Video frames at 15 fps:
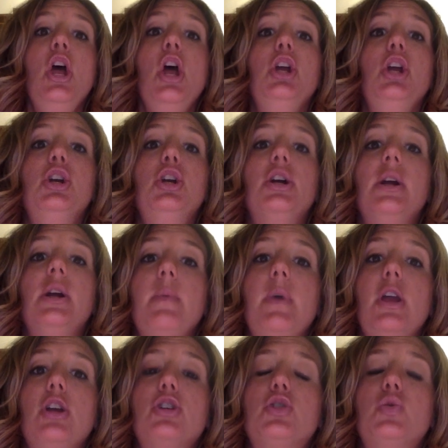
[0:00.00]
You're going to
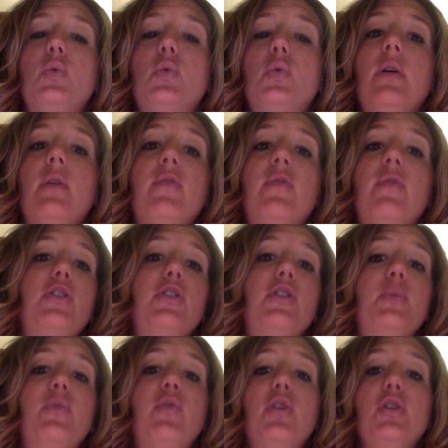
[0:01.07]
make sure first,
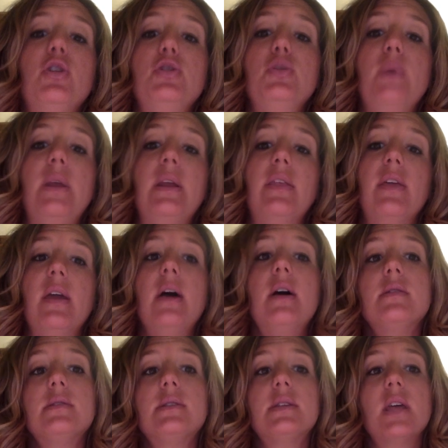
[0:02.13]
before you do anything
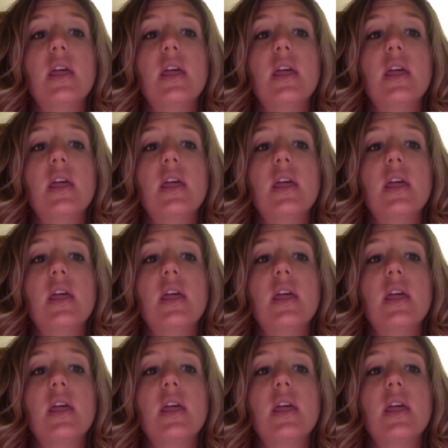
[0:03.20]
else,